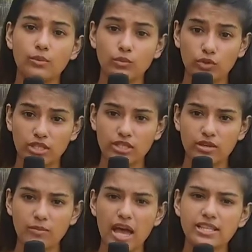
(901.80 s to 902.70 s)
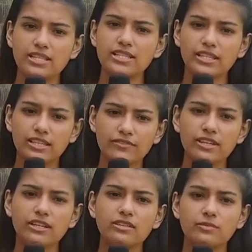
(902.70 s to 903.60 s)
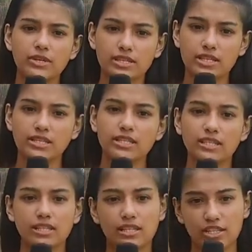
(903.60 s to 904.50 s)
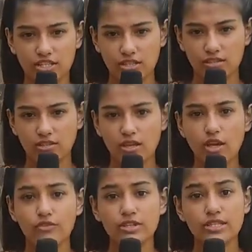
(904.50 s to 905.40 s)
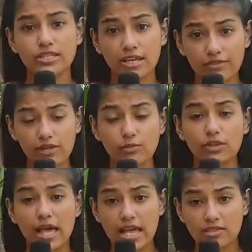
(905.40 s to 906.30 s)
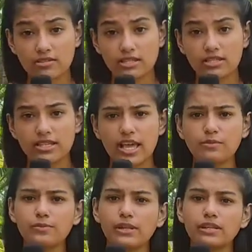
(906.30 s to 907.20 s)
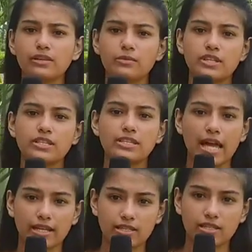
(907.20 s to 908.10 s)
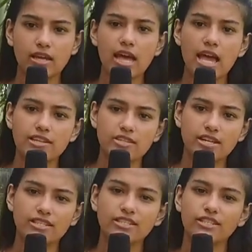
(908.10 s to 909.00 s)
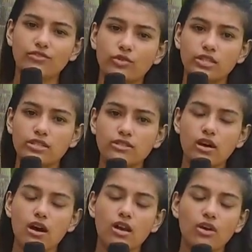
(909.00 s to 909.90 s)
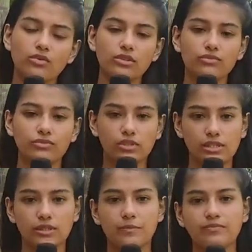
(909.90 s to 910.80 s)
Buddhism has a significant presence in the region, with several monasteries and pilgrimage sites attracting devotees around the world.